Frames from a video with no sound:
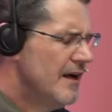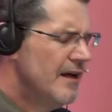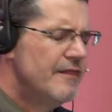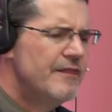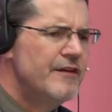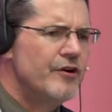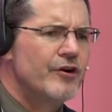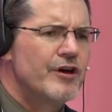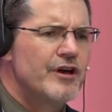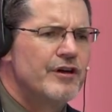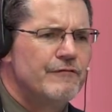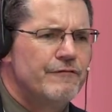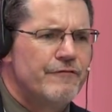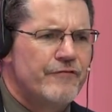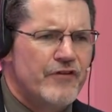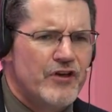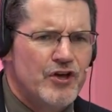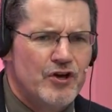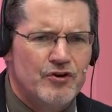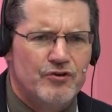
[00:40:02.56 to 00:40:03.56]
They're
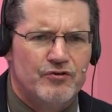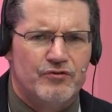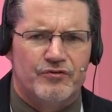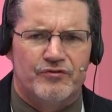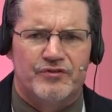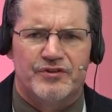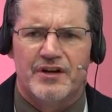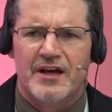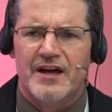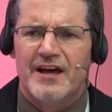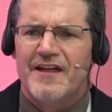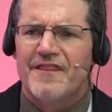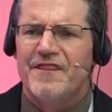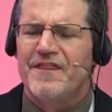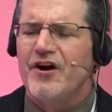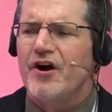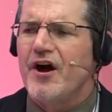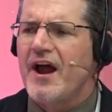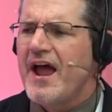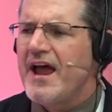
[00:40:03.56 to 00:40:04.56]
confused.
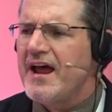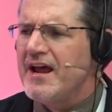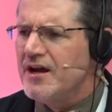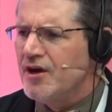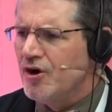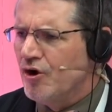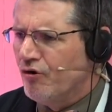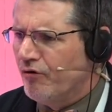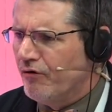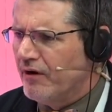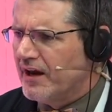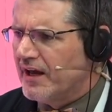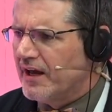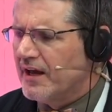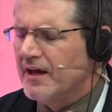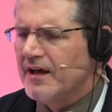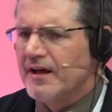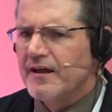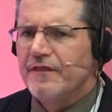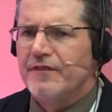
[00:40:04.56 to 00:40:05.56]
They're angry.
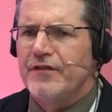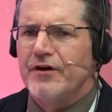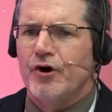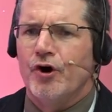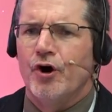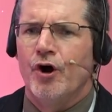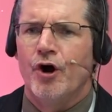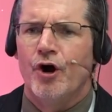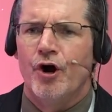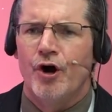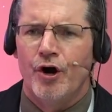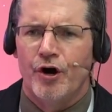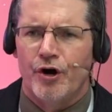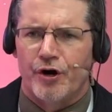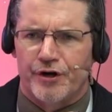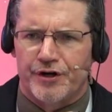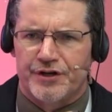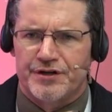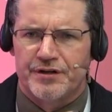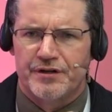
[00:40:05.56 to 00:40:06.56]
They're
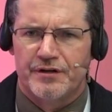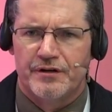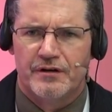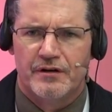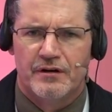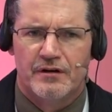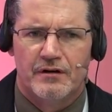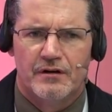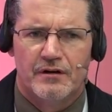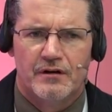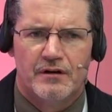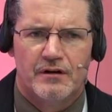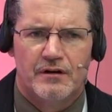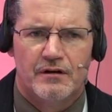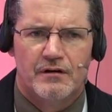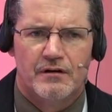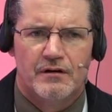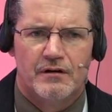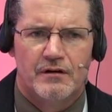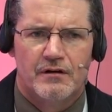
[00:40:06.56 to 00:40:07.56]
hurt.
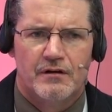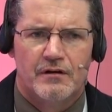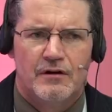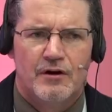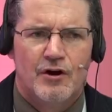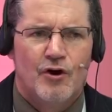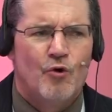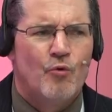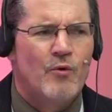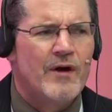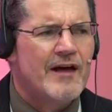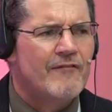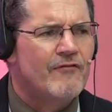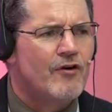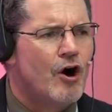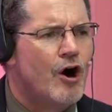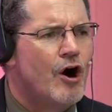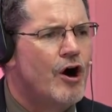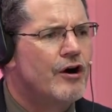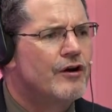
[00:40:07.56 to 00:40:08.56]
We have a
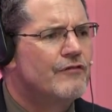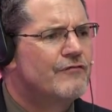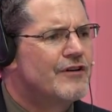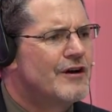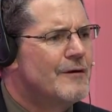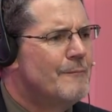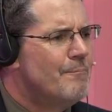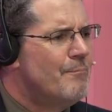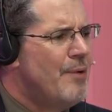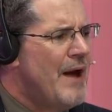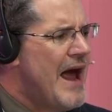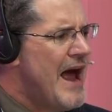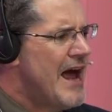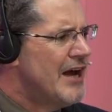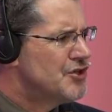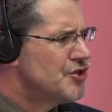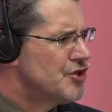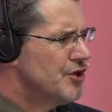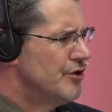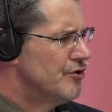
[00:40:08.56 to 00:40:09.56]
heart of
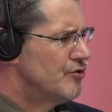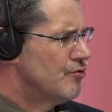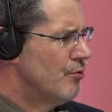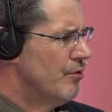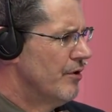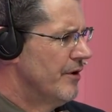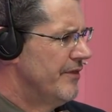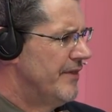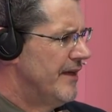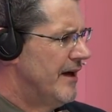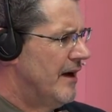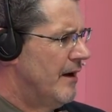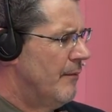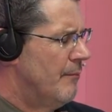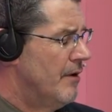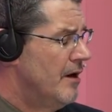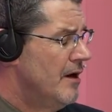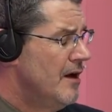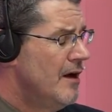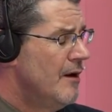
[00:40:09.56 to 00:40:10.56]
compassion toward them.
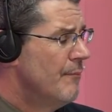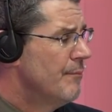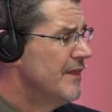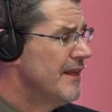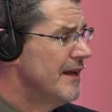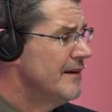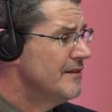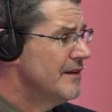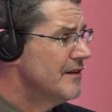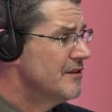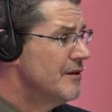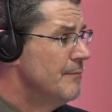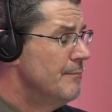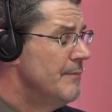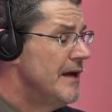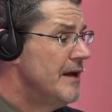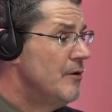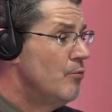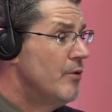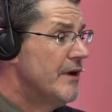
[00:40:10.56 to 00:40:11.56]
But that doesn't
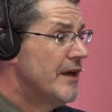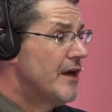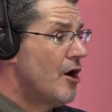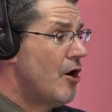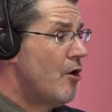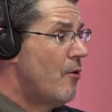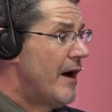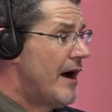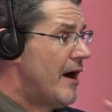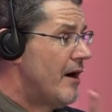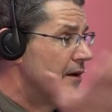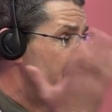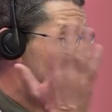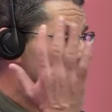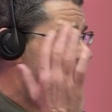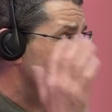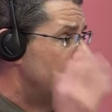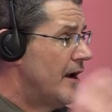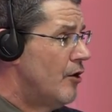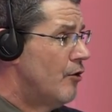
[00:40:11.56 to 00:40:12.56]
mean we go out and
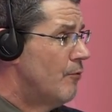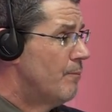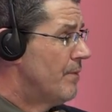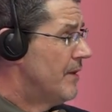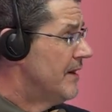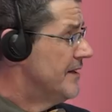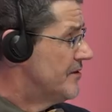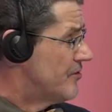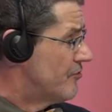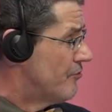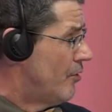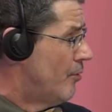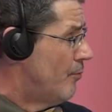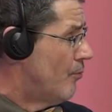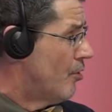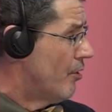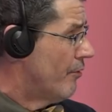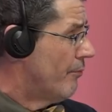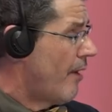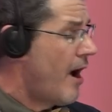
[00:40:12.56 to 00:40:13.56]
say, oh, please throw
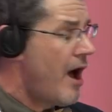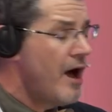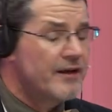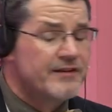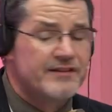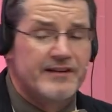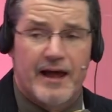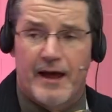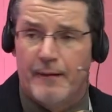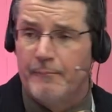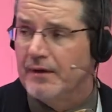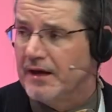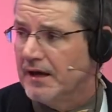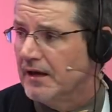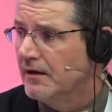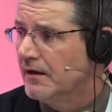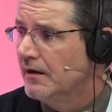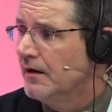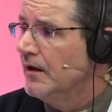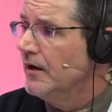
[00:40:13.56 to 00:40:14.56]
more rocks at me.
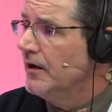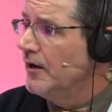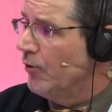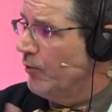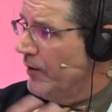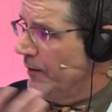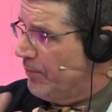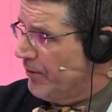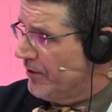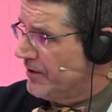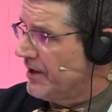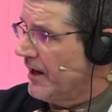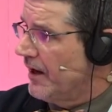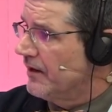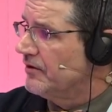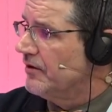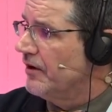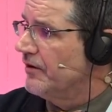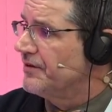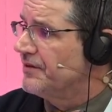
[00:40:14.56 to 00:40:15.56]
No, we
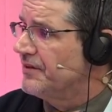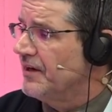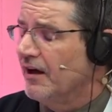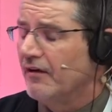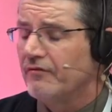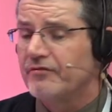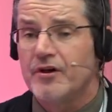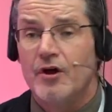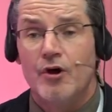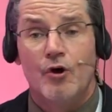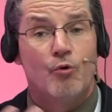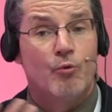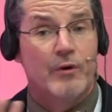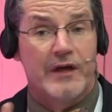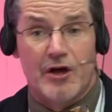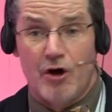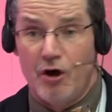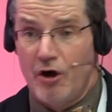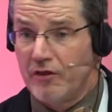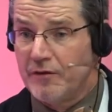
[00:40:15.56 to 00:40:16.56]
protect ourselves. We
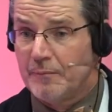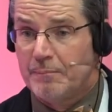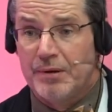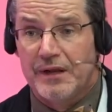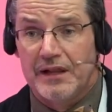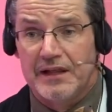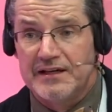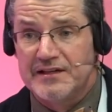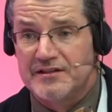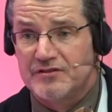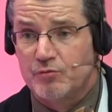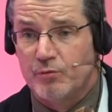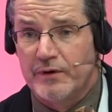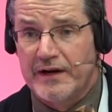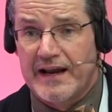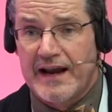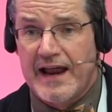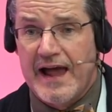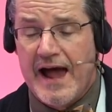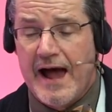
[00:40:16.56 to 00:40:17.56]
call the police when
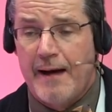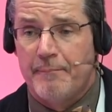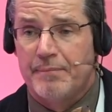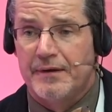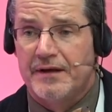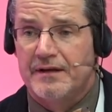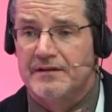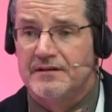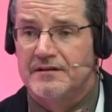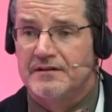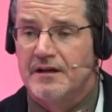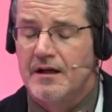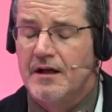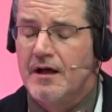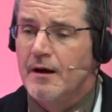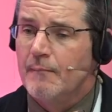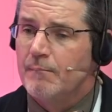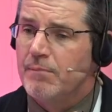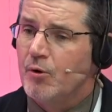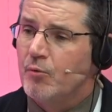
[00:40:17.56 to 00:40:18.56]
it happens.
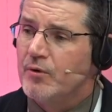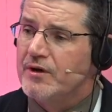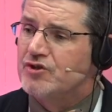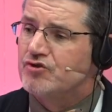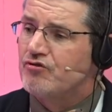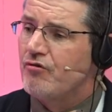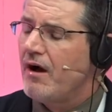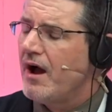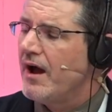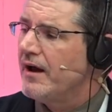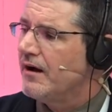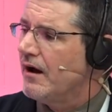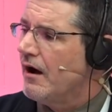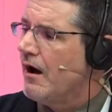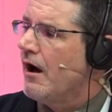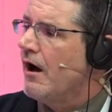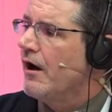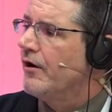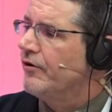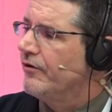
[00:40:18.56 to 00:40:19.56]
But we try to
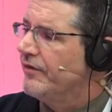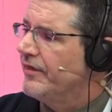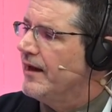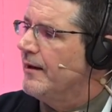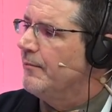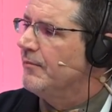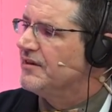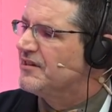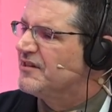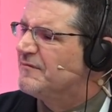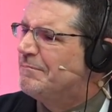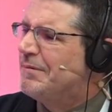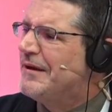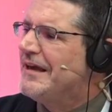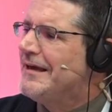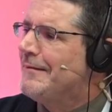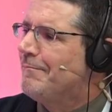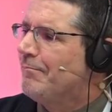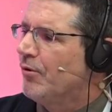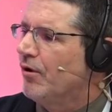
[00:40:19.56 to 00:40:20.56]
honor them as
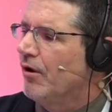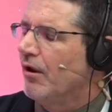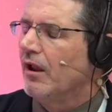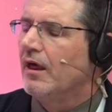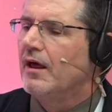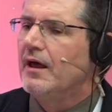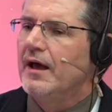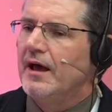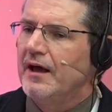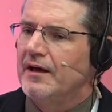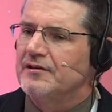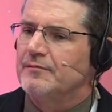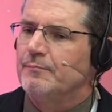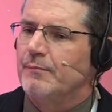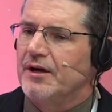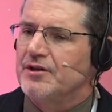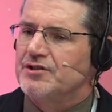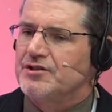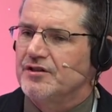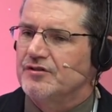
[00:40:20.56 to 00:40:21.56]
people as
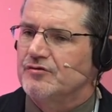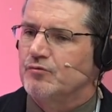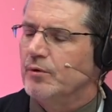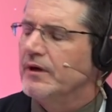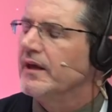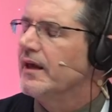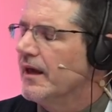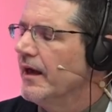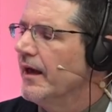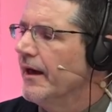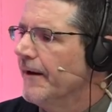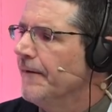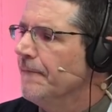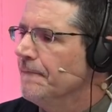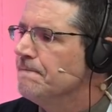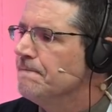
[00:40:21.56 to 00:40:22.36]
much as we can.